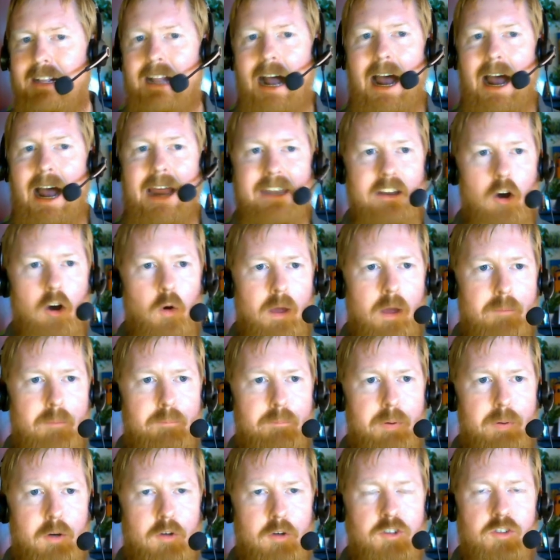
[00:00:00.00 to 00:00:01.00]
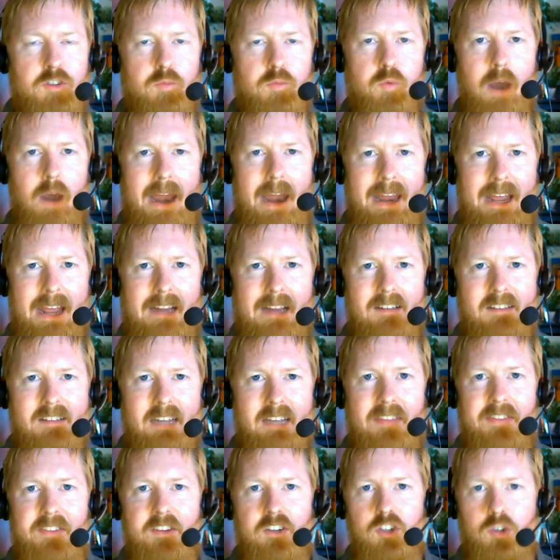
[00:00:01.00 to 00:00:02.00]
I know it boosts ratings
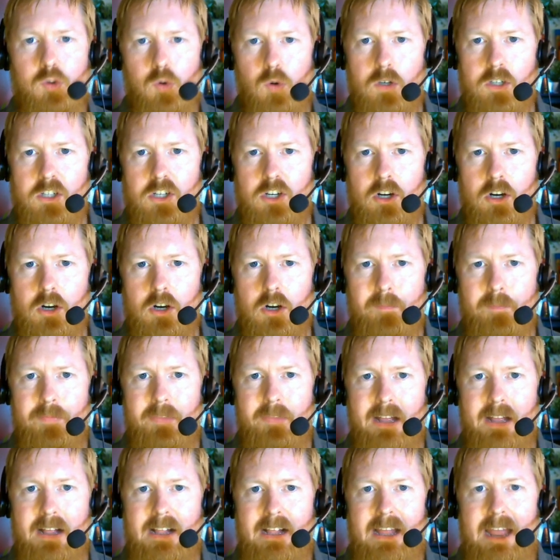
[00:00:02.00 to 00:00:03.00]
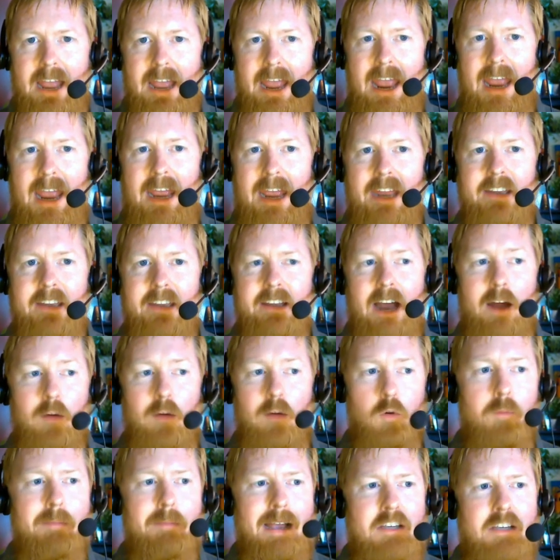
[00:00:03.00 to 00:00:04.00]
in the short term, and I will
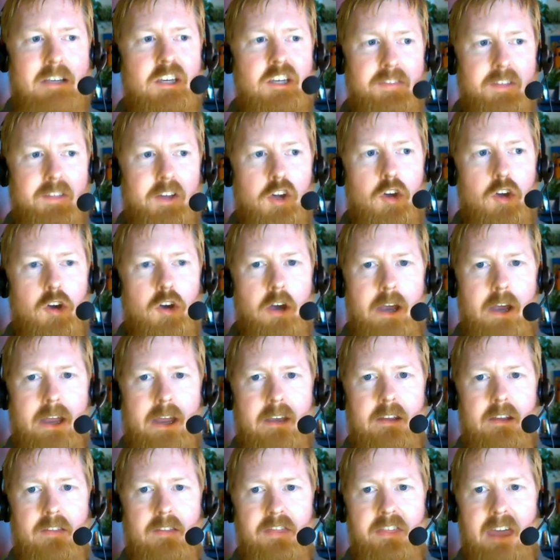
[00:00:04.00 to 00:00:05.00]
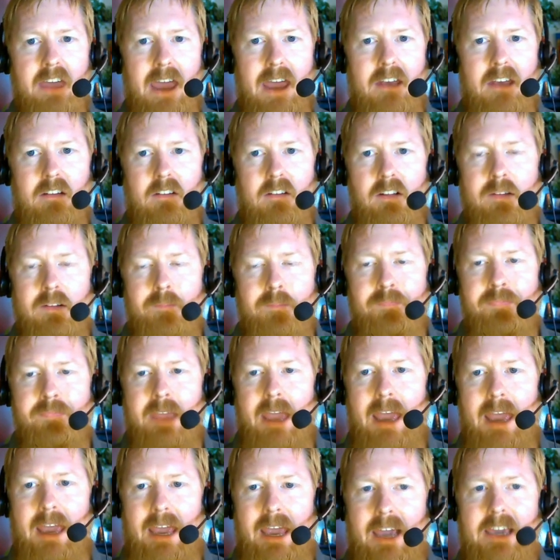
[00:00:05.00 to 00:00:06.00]
mention the good that
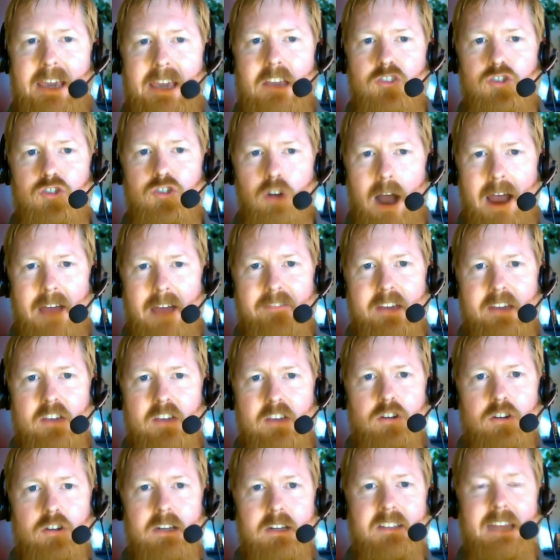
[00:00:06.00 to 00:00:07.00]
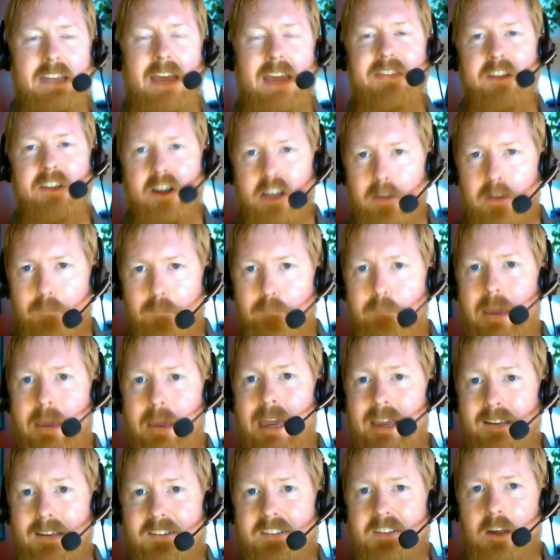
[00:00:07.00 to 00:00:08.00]
it can drive interest, and there can
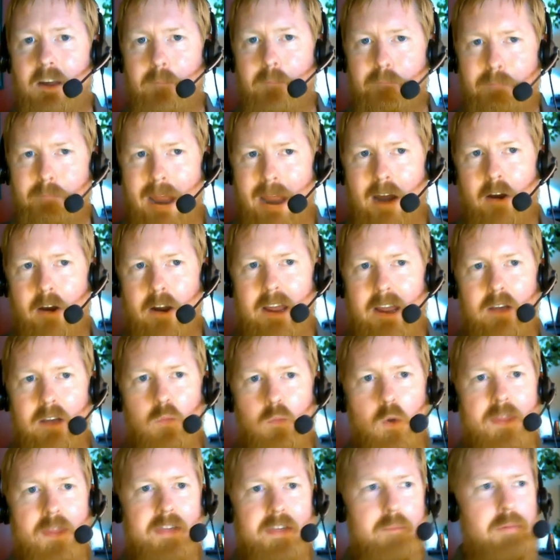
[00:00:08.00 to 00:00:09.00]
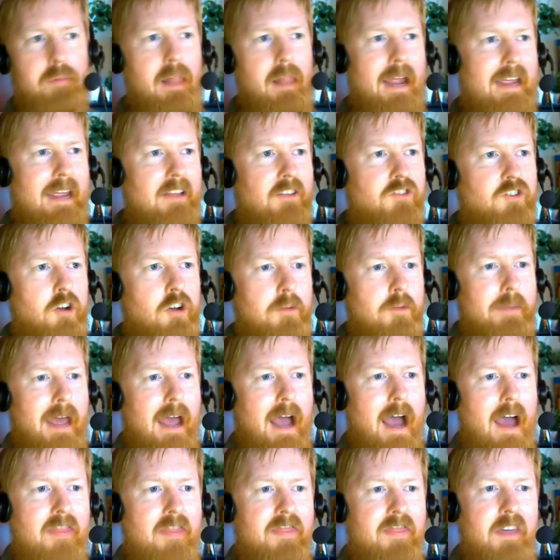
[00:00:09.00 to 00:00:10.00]
be some merit with the play-in tournament.
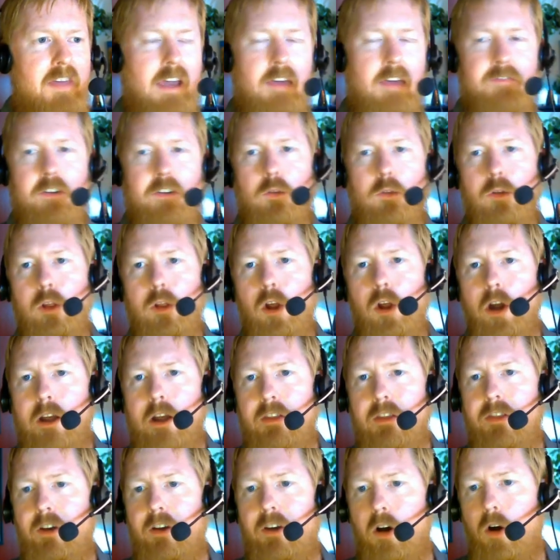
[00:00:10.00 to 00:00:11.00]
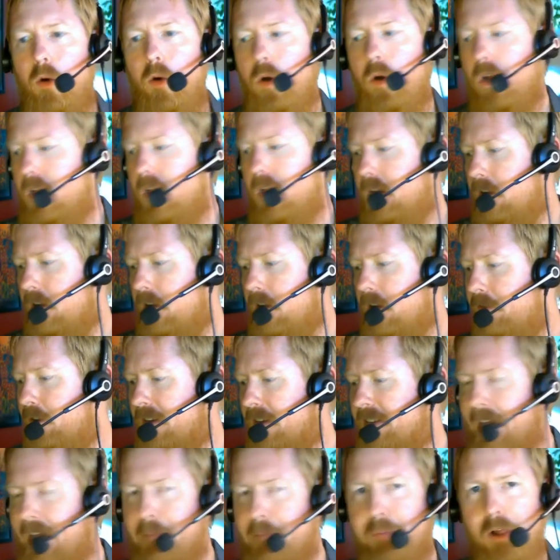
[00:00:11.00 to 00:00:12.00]
I think if you look, though, for
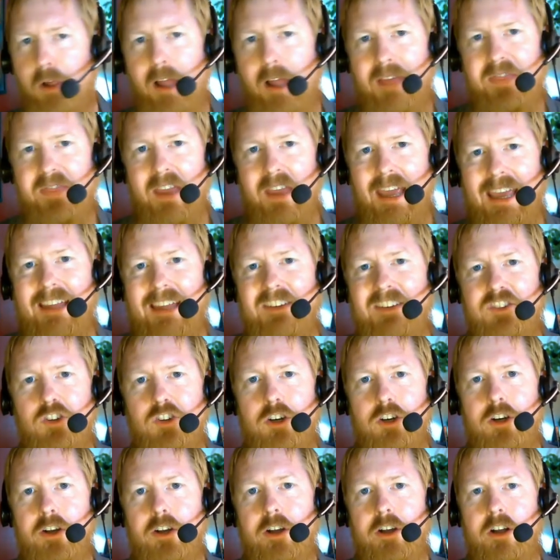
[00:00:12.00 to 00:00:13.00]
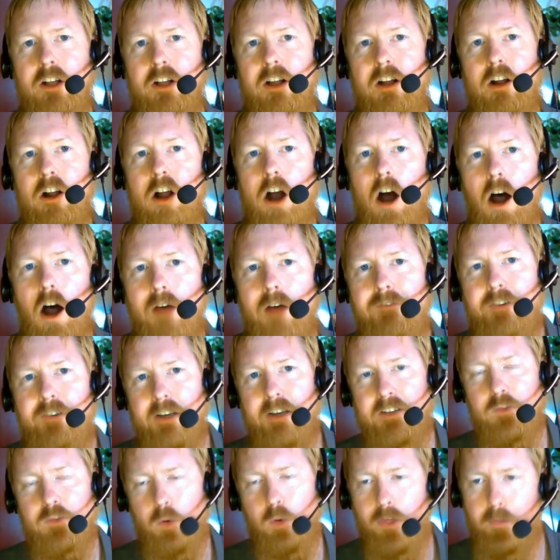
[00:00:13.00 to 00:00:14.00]
example, at the Eastern
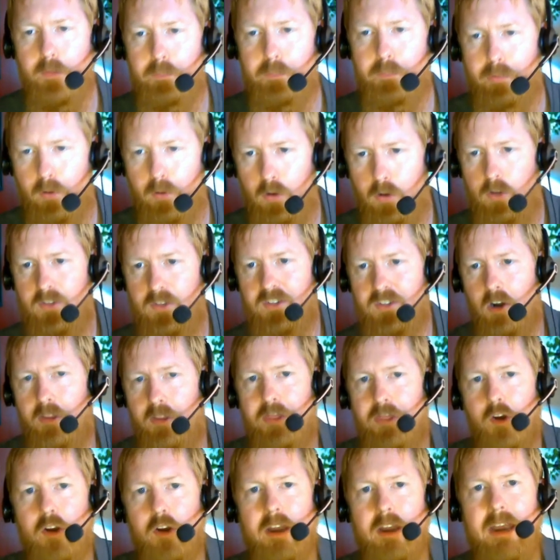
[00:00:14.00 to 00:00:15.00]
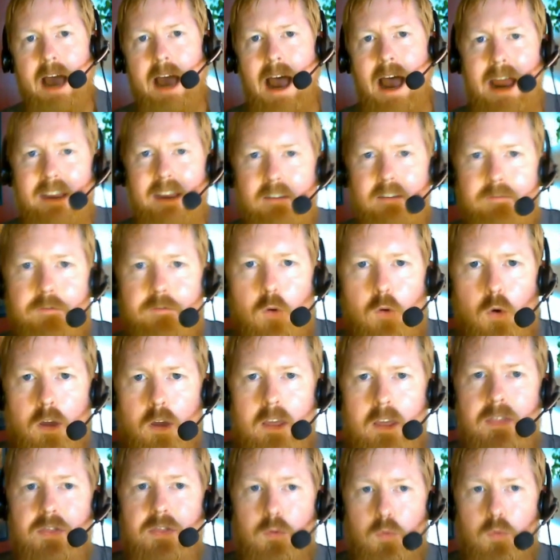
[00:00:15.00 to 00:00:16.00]
Conference, where the Bulls are
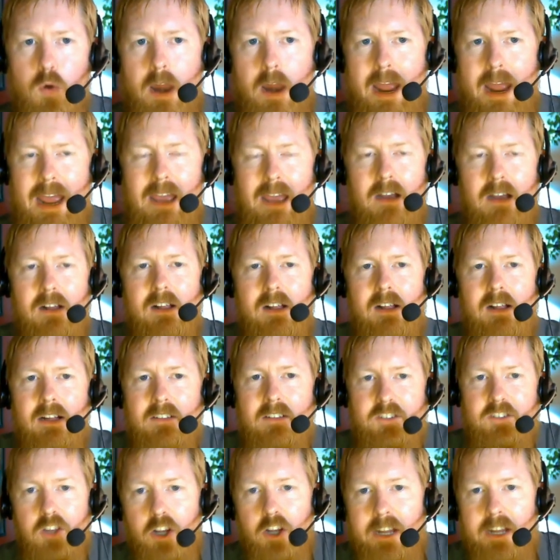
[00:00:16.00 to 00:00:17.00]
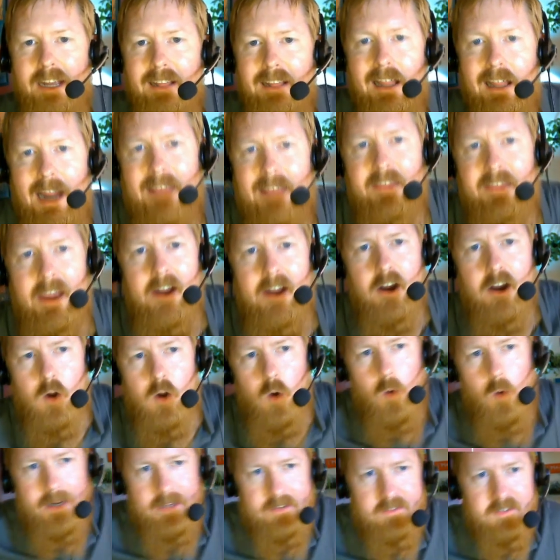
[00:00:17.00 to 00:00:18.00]
39-43, it's looking like they are
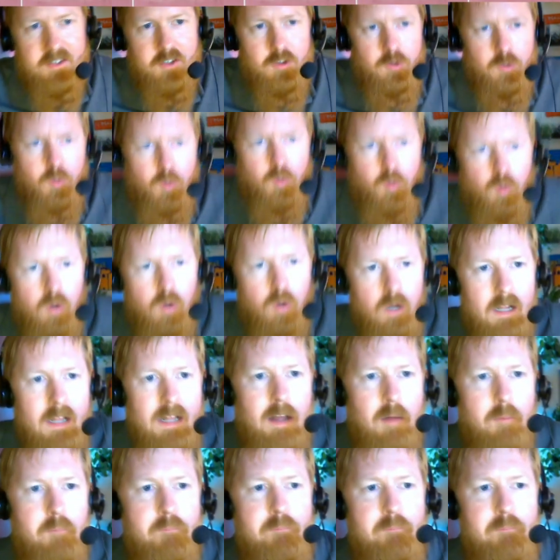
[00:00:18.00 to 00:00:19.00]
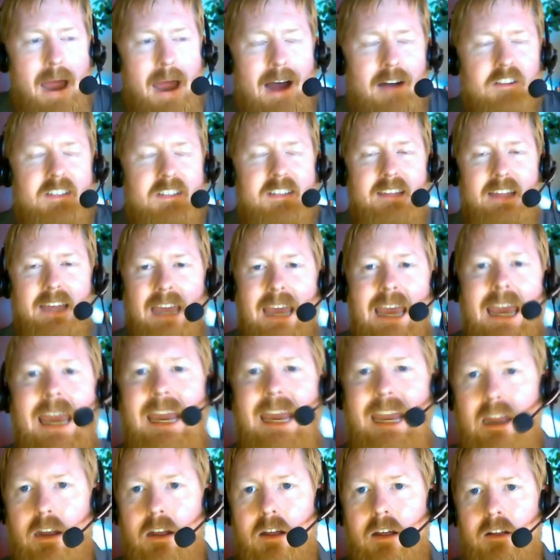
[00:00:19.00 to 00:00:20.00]
going to bounce the Heat
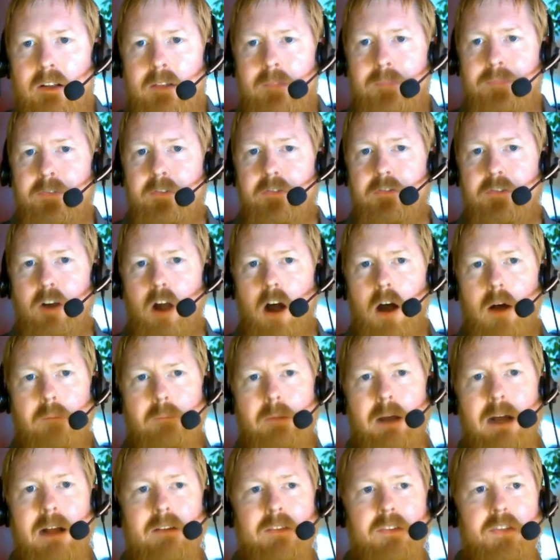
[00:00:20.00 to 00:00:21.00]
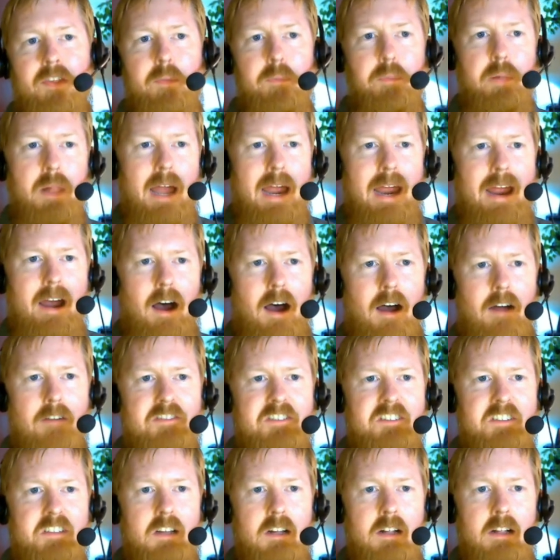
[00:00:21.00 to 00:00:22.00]
from the playoffs
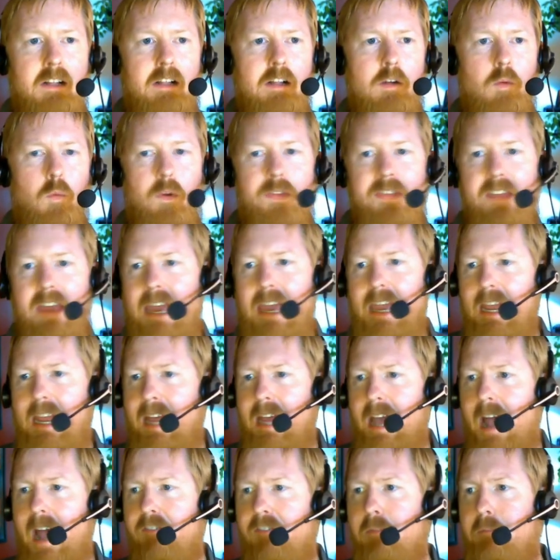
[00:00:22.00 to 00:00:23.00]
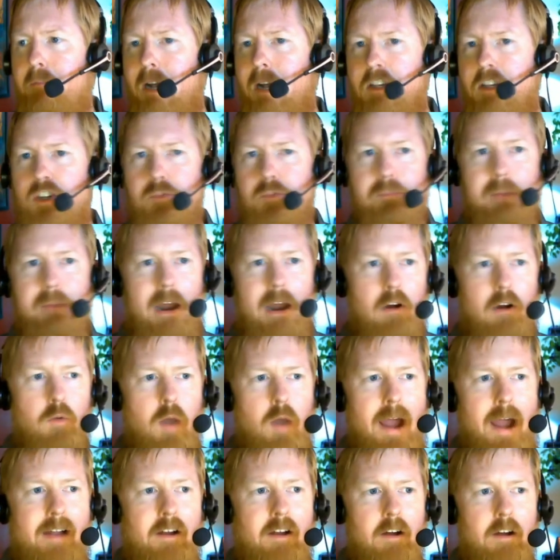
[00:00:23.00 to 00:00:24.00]
when the Heat have a much better
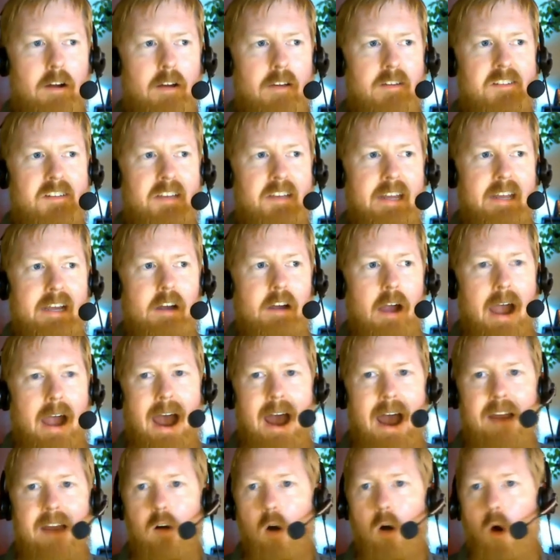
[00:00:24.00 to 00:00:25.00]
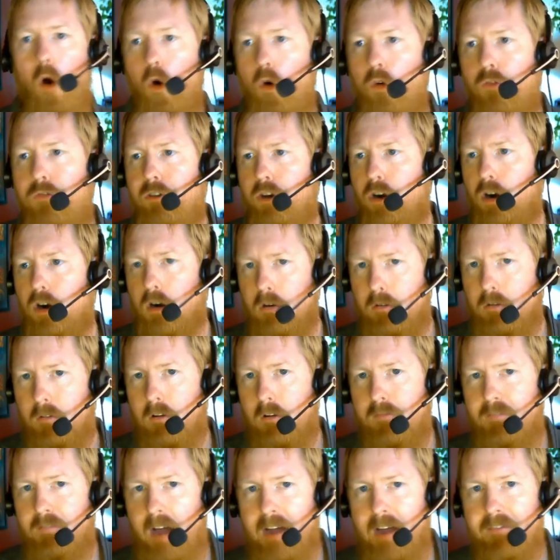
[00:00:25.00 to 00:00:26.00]
record, sitting at over
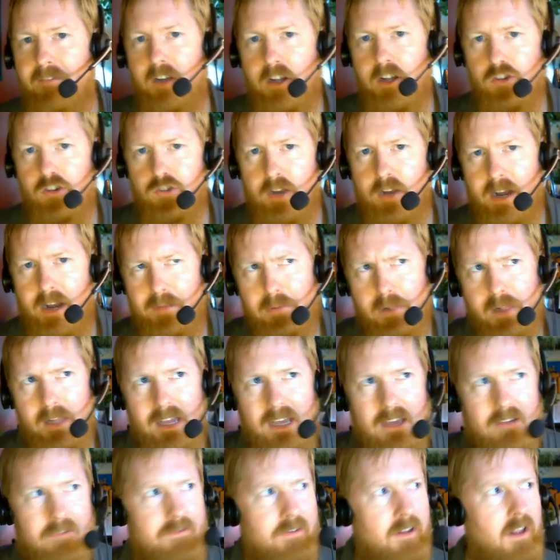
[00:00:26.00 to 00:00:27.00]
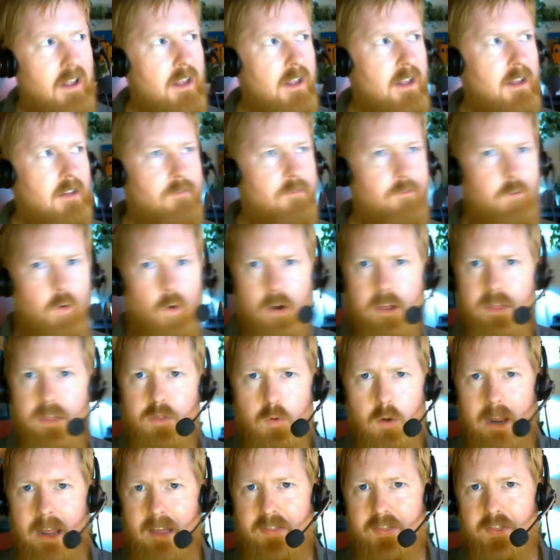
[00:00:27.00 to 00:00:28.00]
500, I believe,
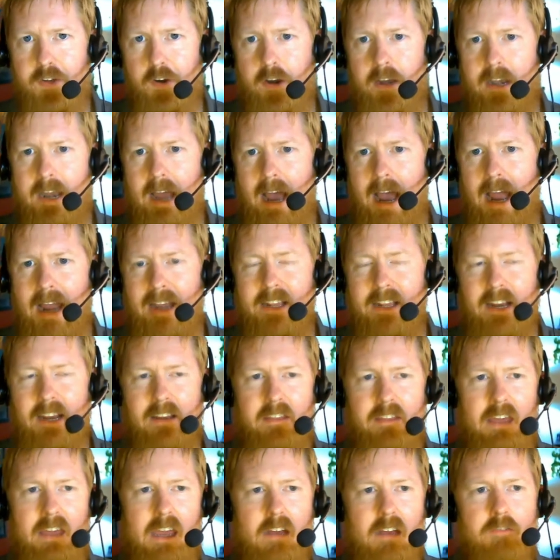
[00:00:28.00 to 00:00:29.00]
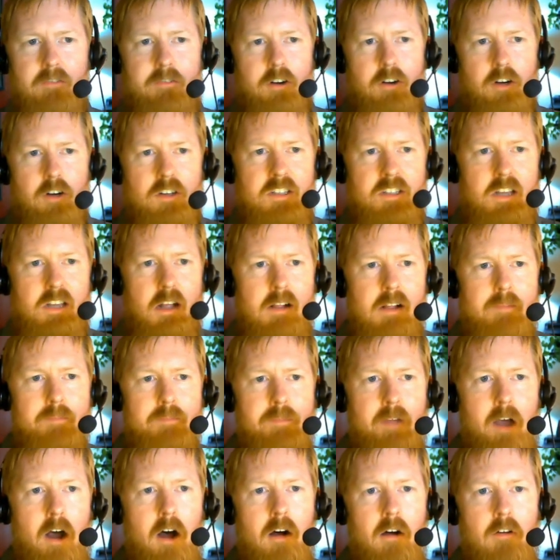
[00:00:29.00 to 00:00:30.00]
43-39, kind of the inverse
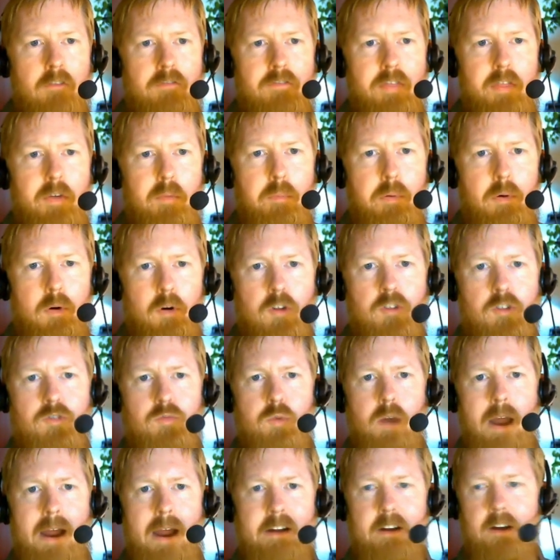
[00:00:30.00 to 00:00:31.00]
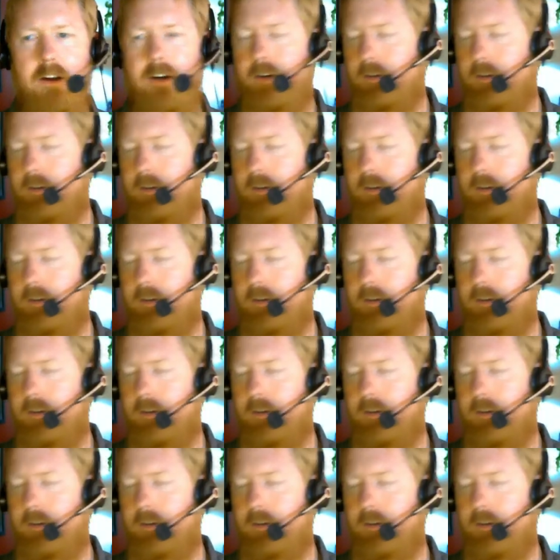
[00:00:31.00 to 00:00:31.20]
of the Bulls record.